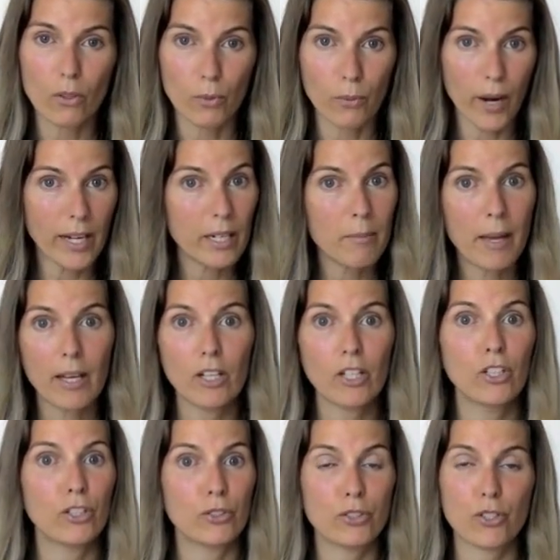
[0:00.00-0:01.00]
the right amount
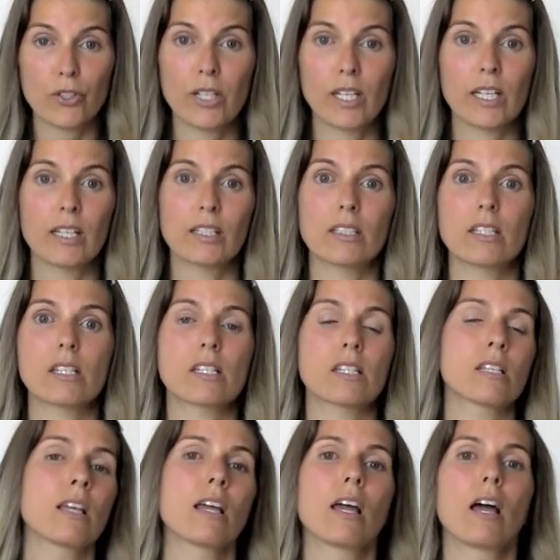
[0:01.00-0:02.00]
of
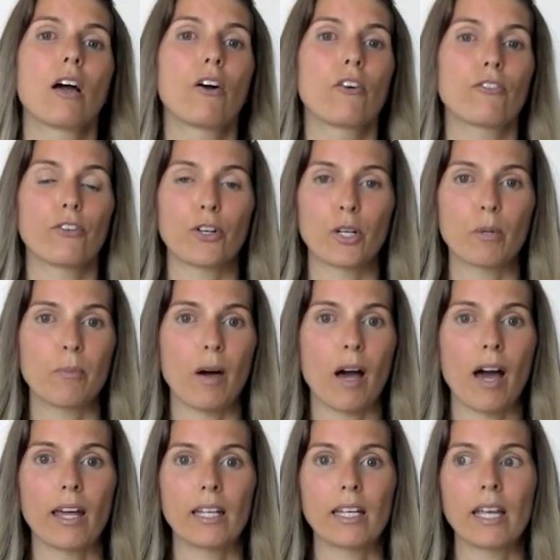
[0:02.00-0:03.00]
nutrients for your
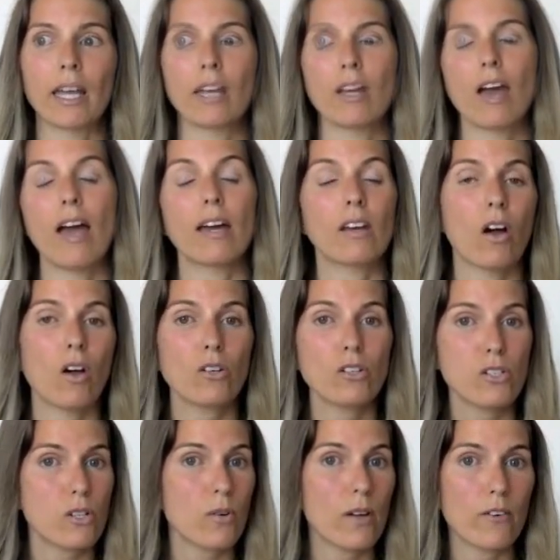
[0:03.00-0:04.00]
body. And
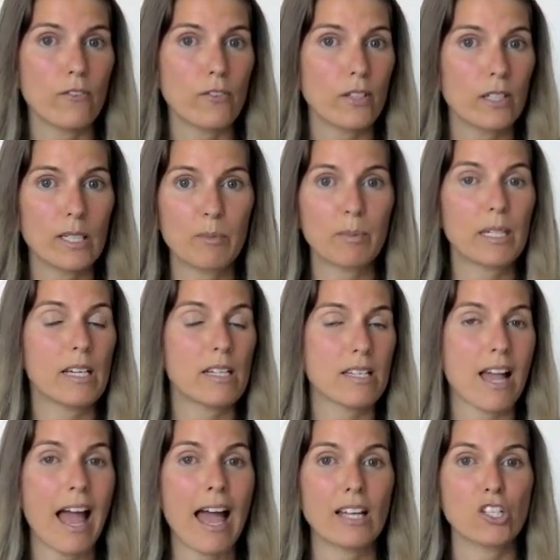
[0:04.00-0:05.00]
also, I feel like
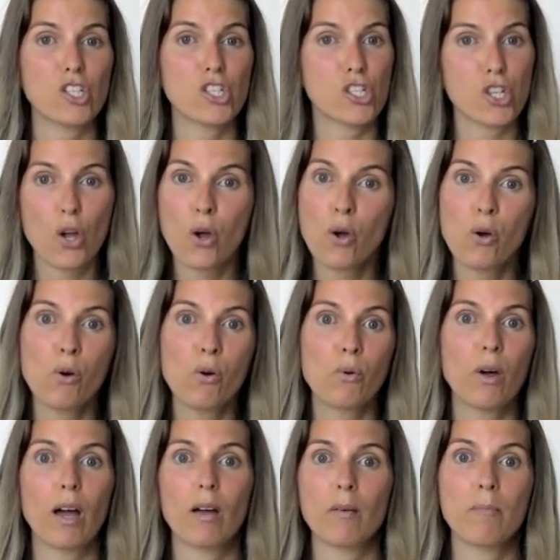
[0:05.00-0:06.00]
because I had
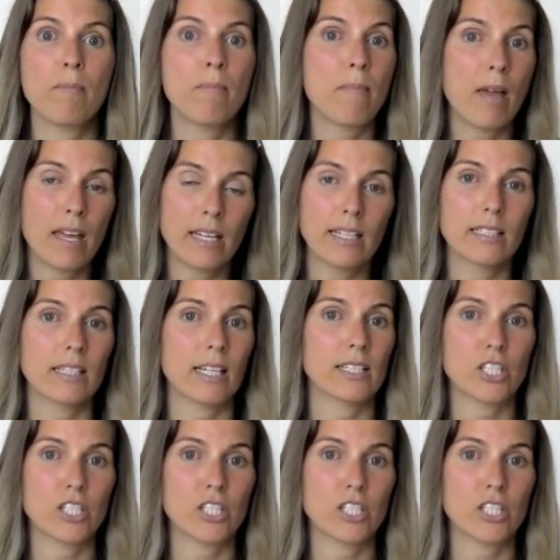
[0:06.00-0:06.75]
so many